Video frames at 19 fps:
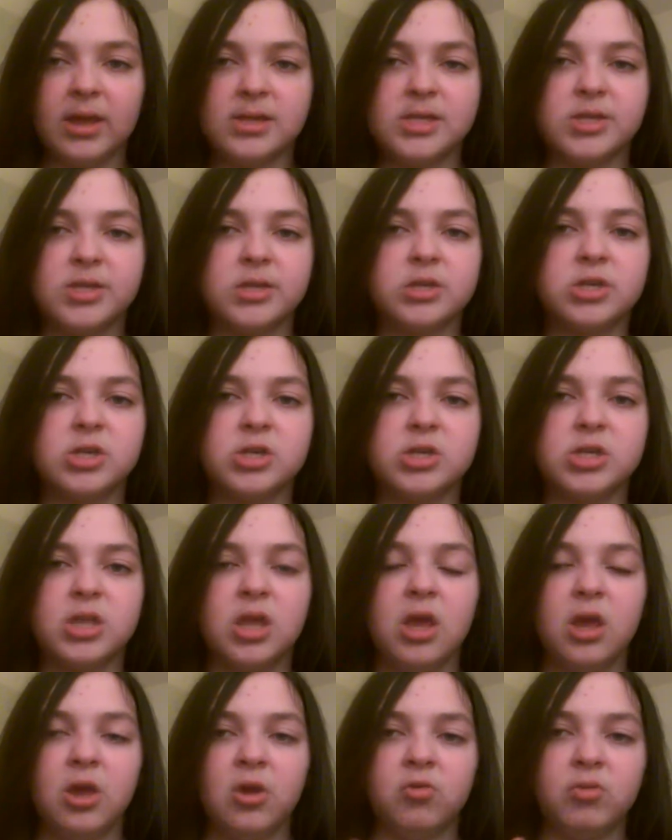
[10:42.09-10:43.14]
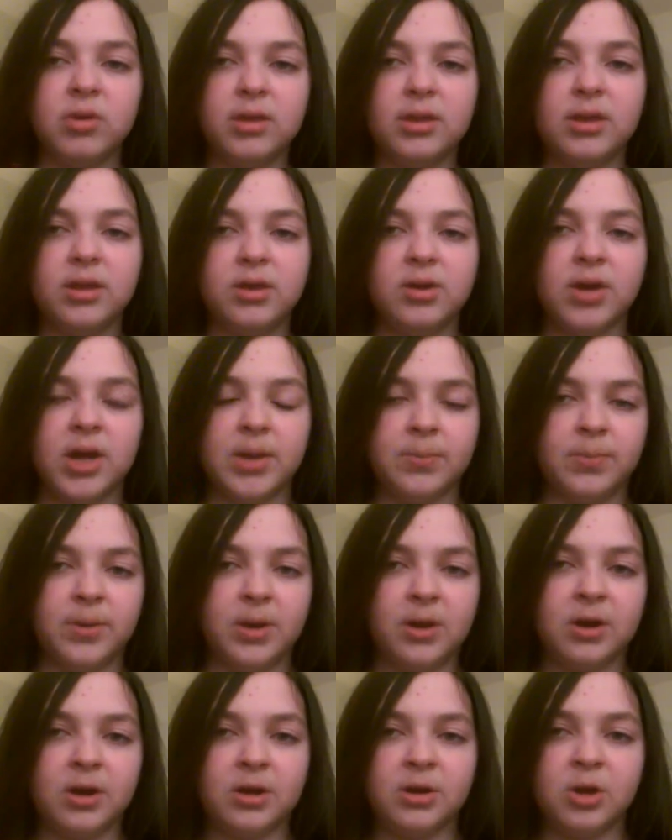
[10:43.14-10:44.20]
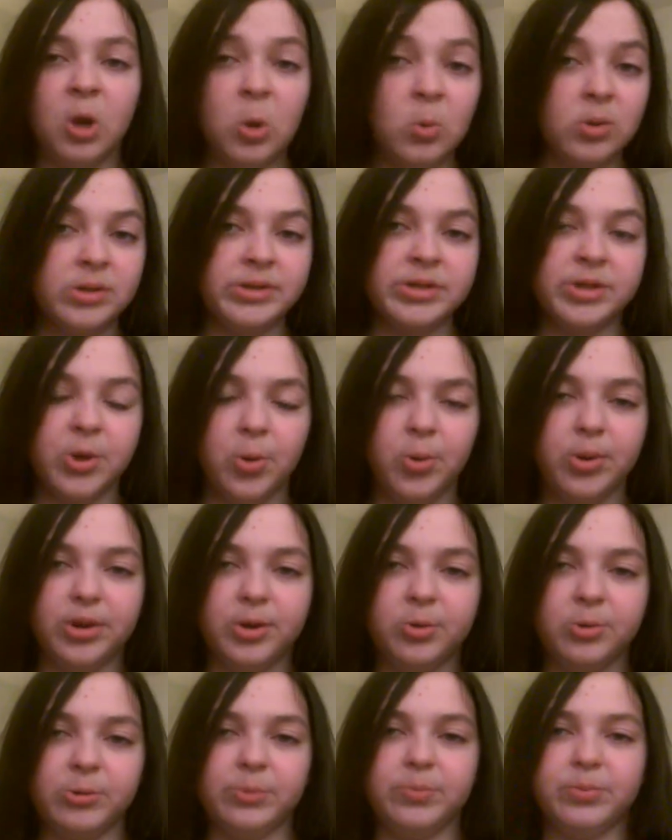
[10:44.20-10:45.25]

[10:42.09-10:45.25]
It's just really crappy art no one's going to